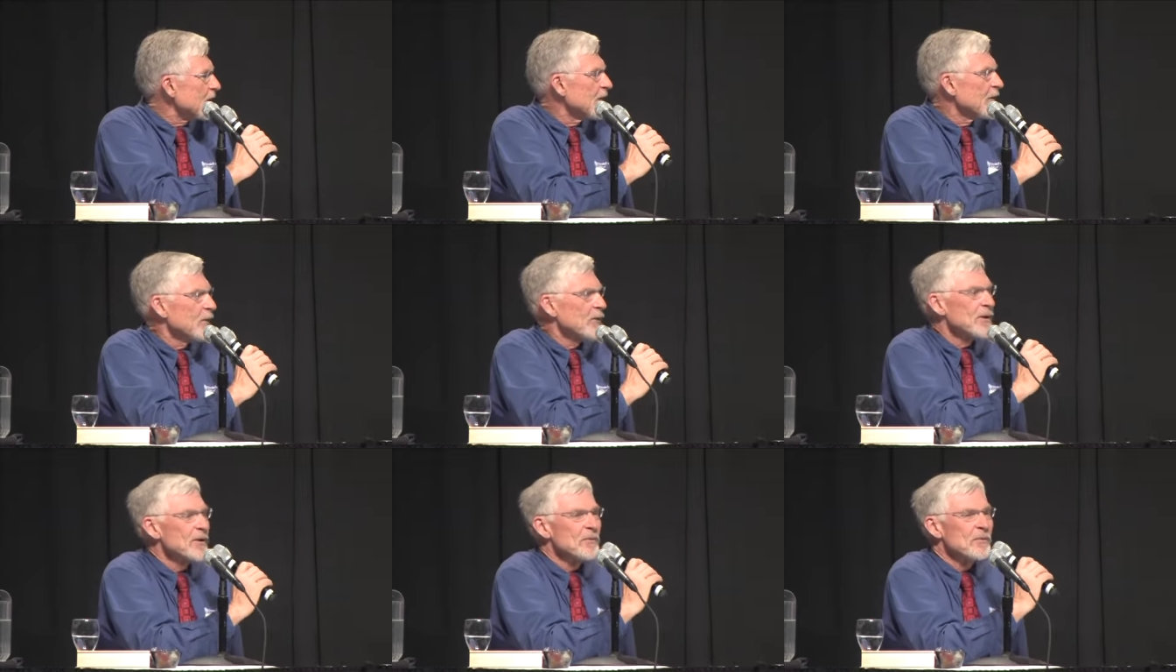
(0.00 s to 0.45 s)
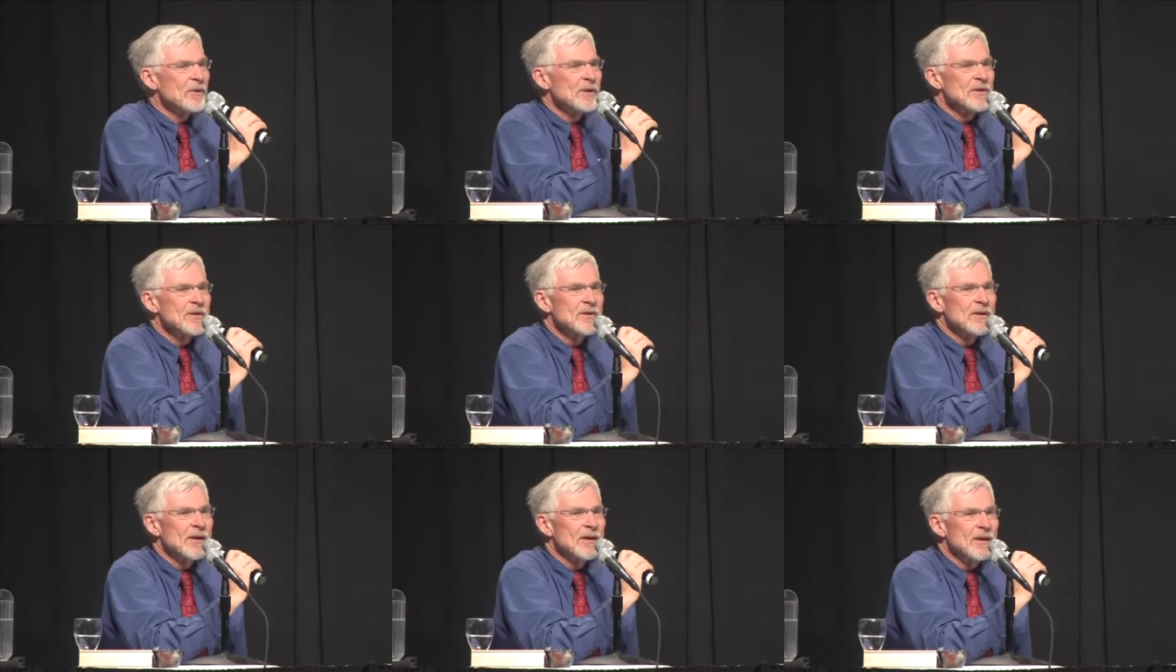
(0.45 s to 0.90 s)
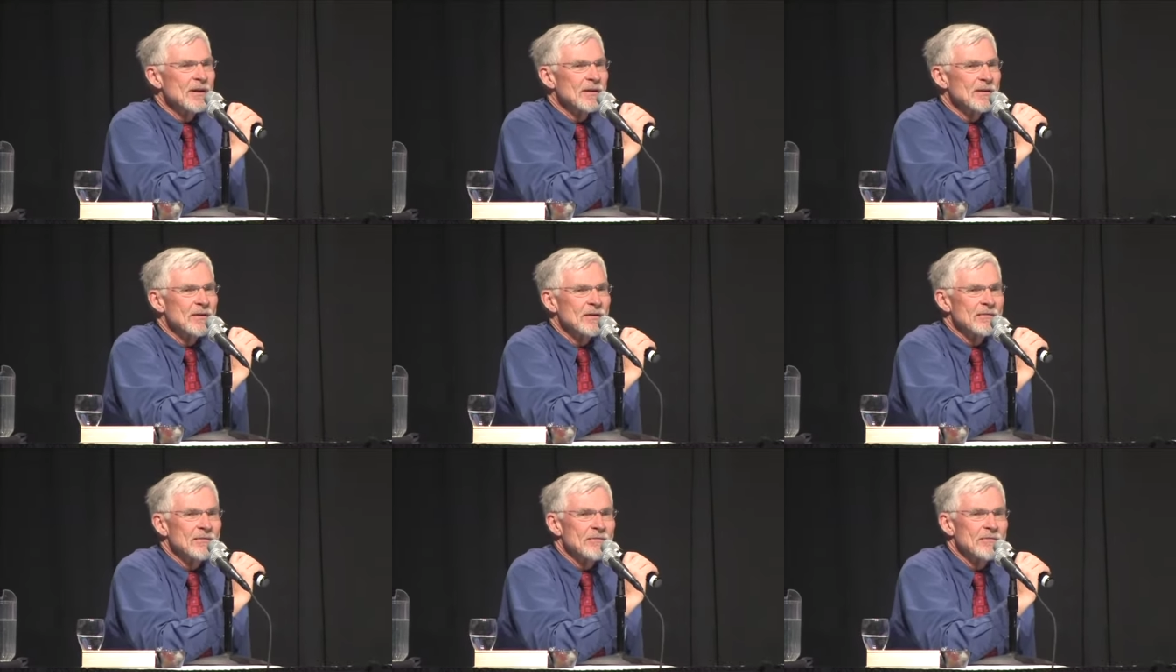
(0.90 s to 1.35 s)
You know, he was uh,
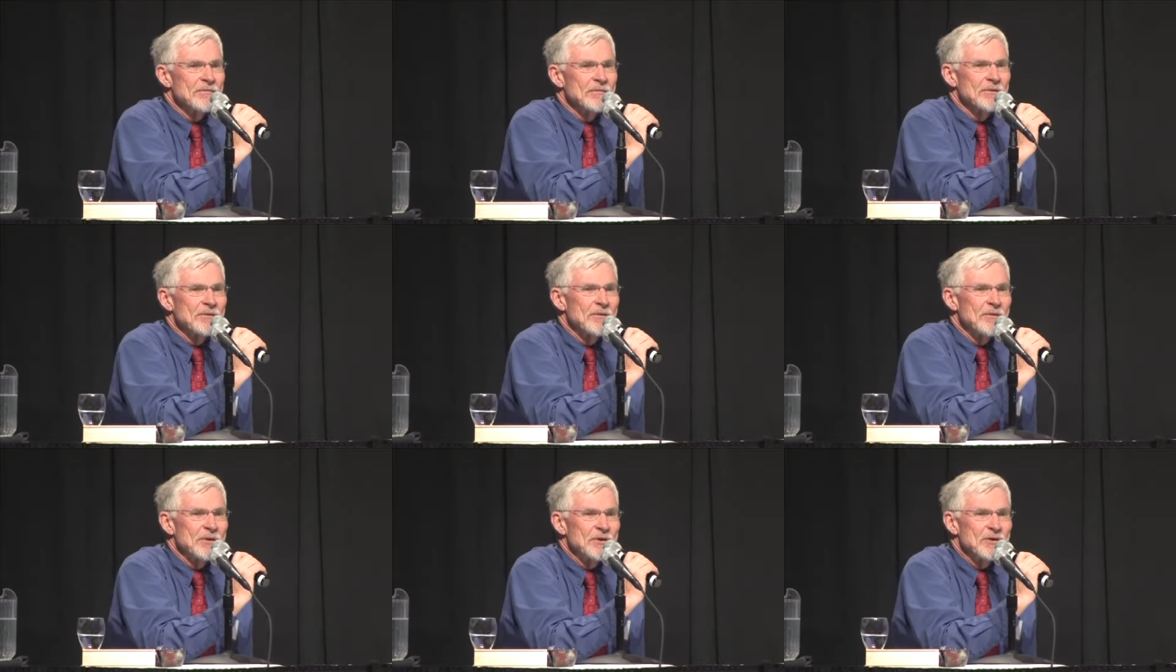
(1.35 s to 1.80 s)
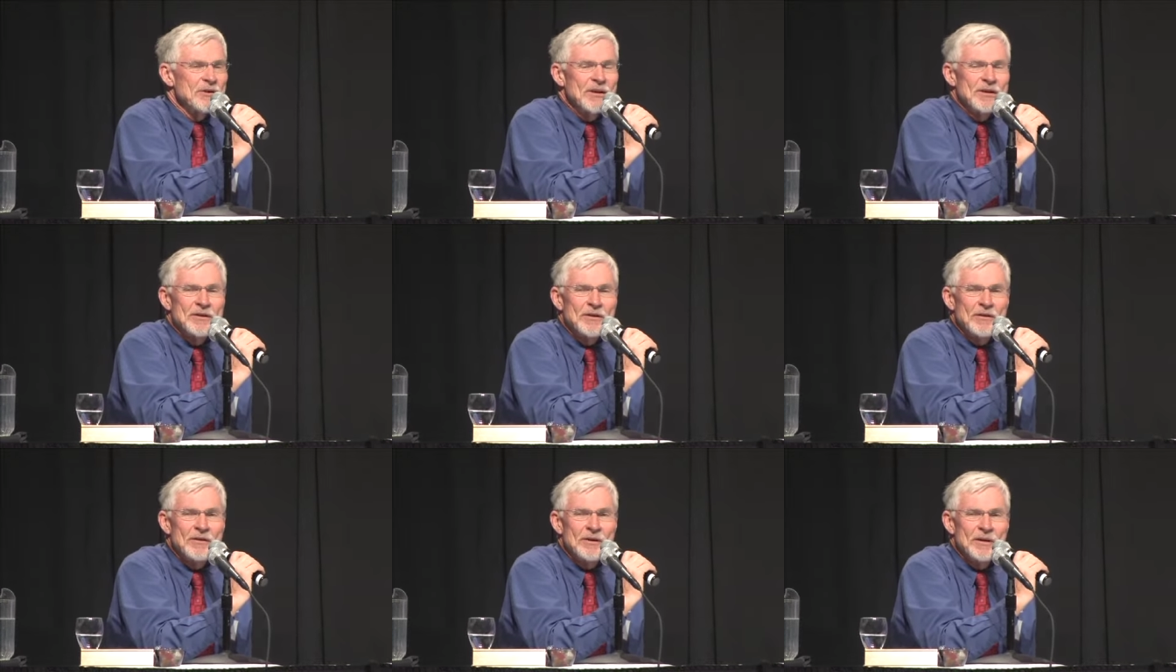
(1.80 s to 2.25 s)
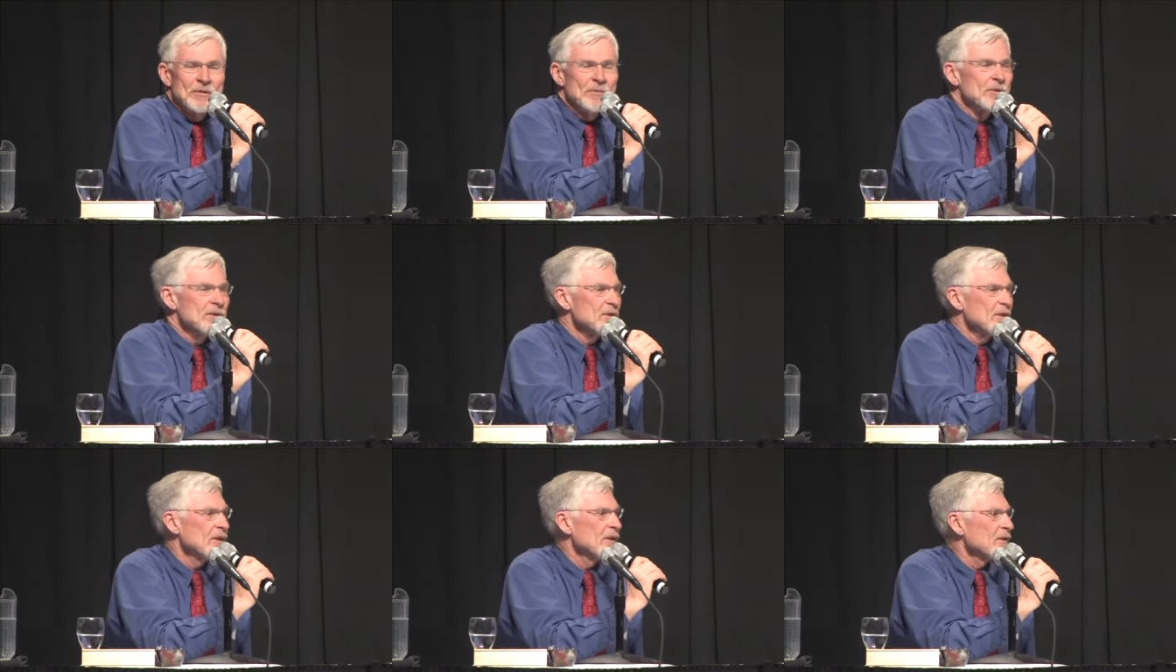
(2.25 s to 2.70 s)
the division or he
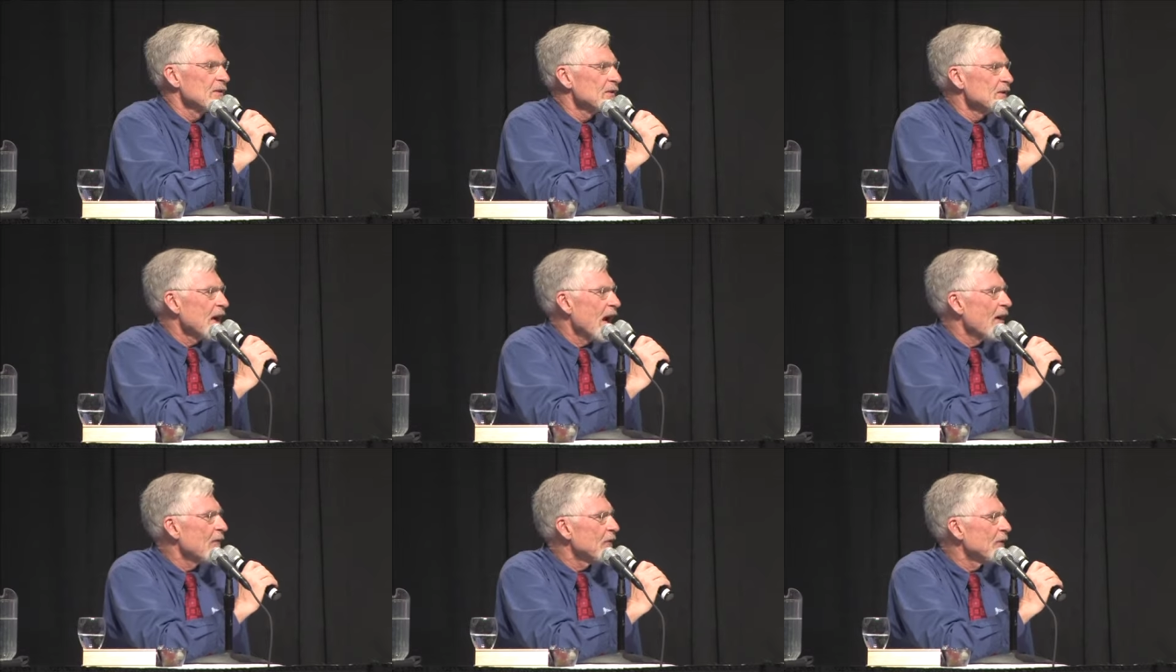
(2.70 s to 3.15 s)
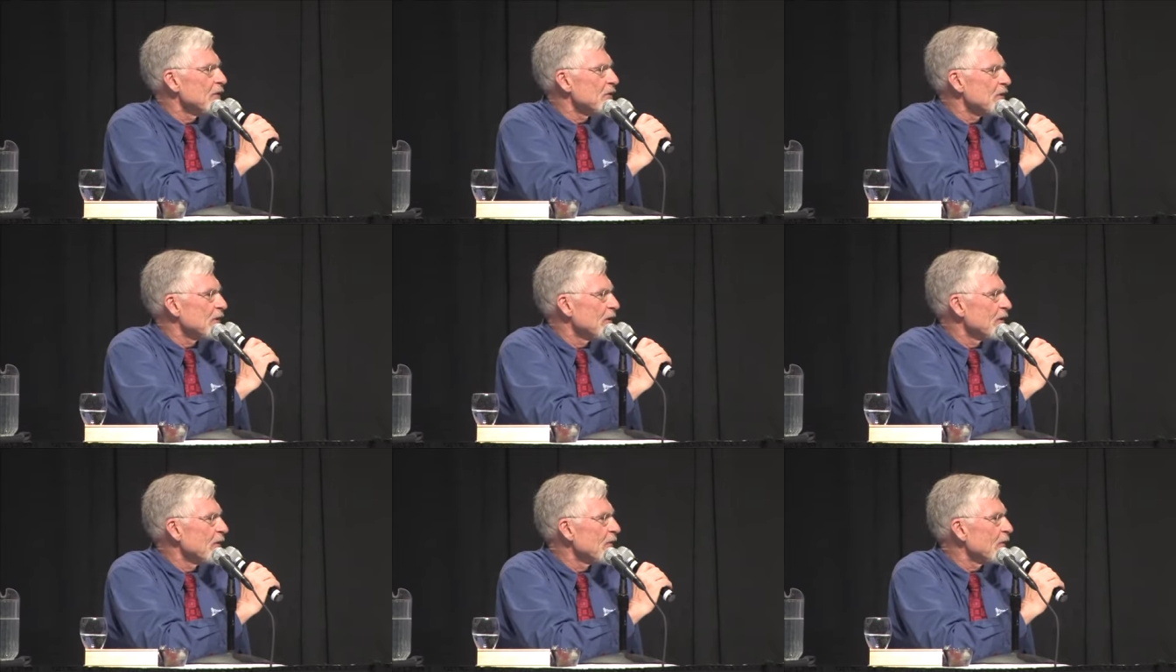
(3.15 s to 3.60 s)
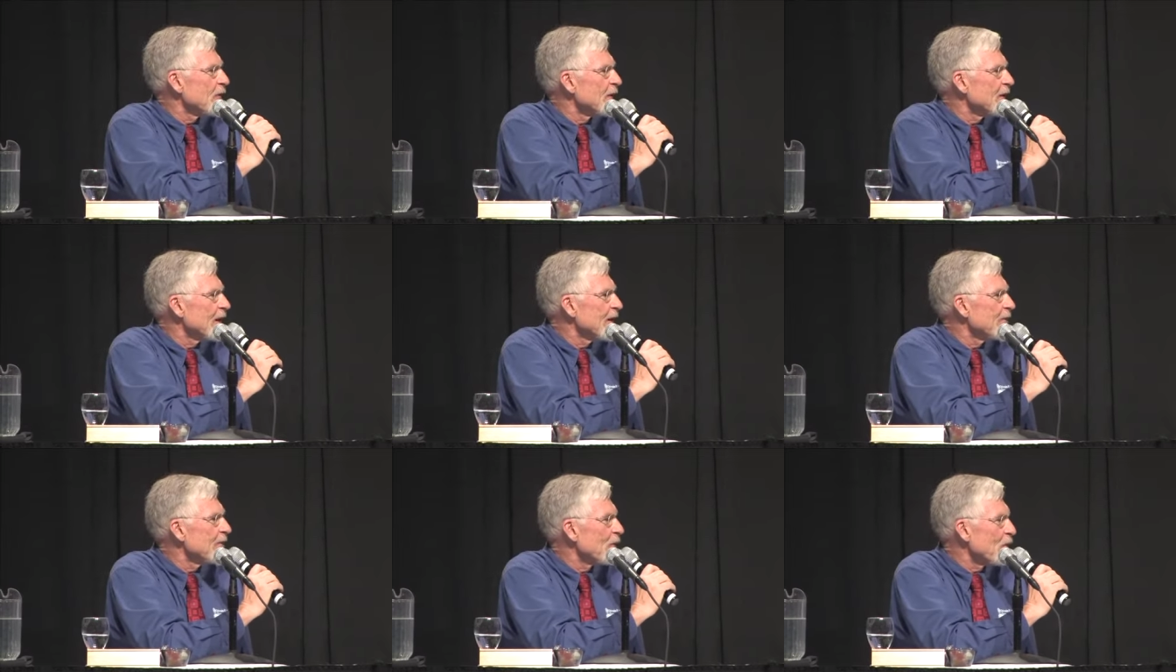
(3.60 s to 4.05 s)
was a staff engineer for
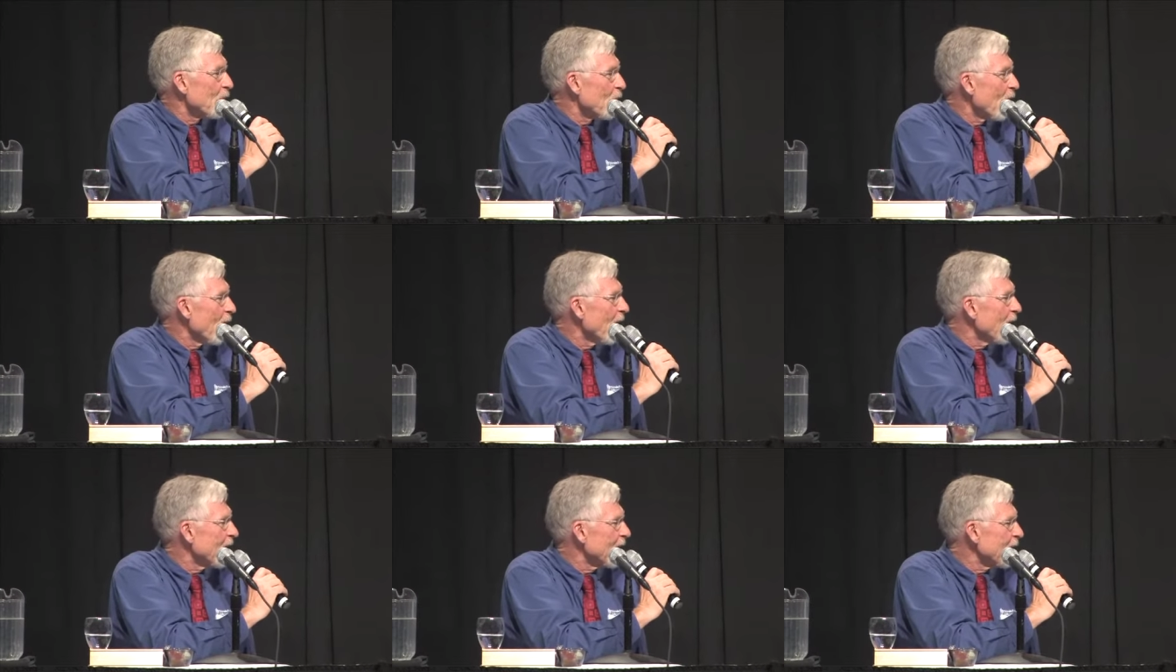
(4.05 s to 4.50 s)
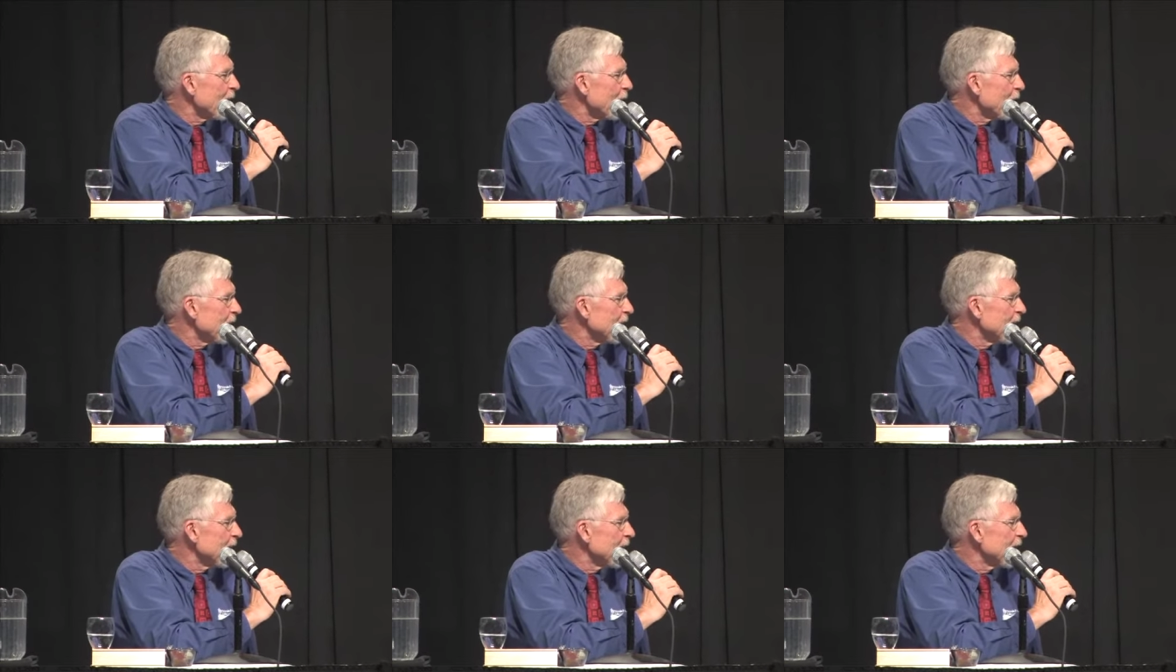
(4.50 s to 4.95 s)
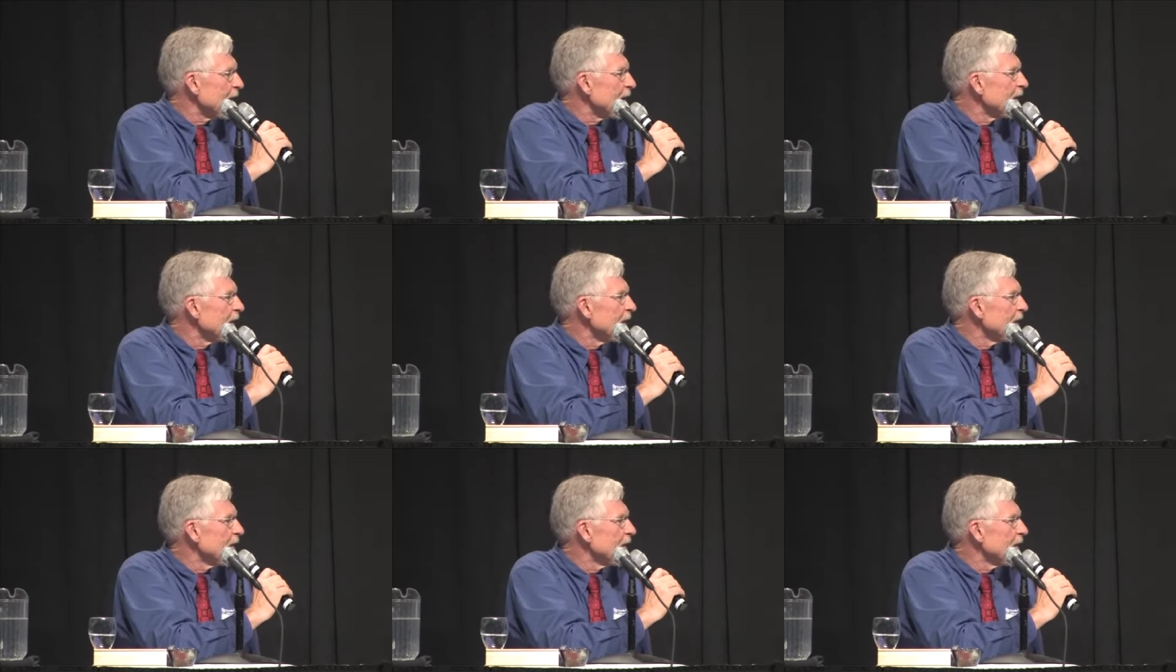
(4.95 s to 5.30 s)
Denver Water when they